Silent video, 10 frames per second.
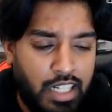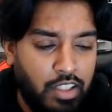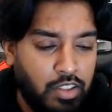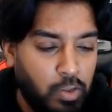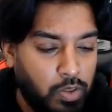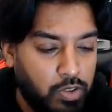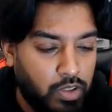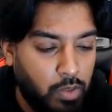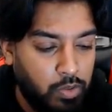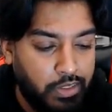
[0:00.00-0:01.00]
I don't know what's
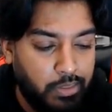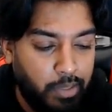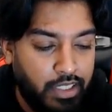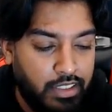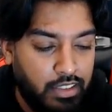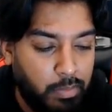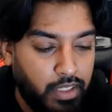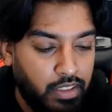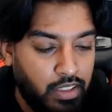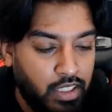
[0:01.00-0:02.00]
going on with these prices,
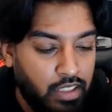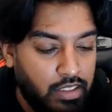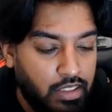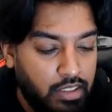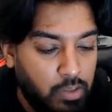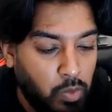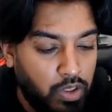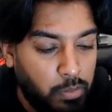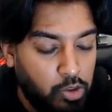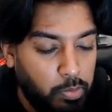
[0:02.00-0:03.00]
but this is one
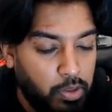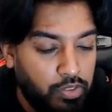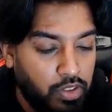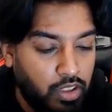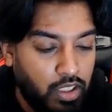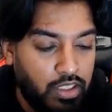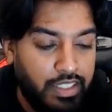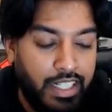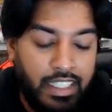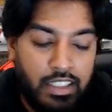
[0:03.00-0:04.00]
of the most beautiful cards
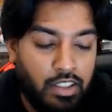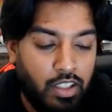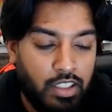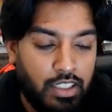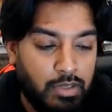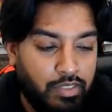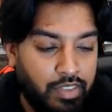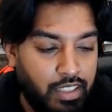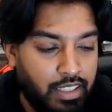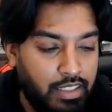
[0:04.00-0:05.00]
in any card games
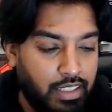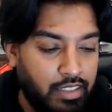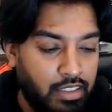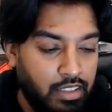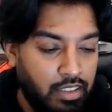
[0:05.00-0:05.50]
I've collected.